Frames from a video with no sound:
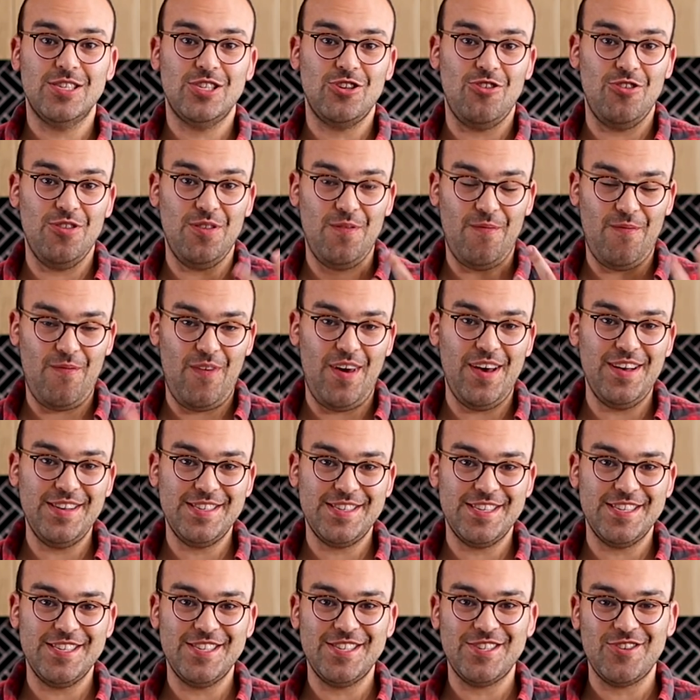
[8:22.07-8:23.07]
so the
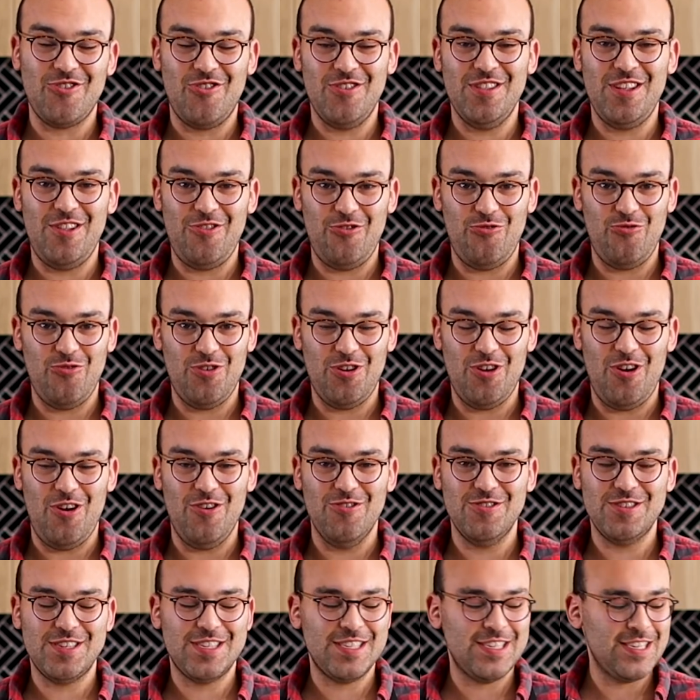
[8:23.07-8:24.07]
faces on the little
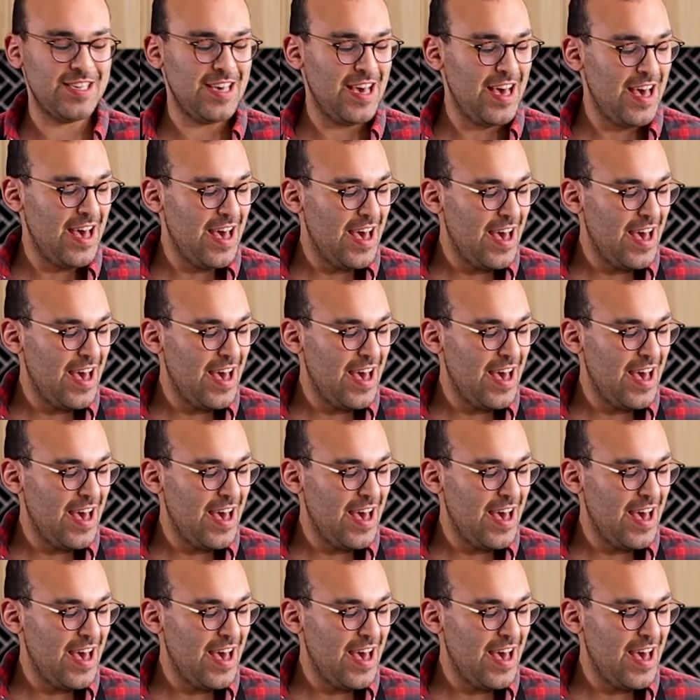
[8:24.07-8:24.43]
ghosts.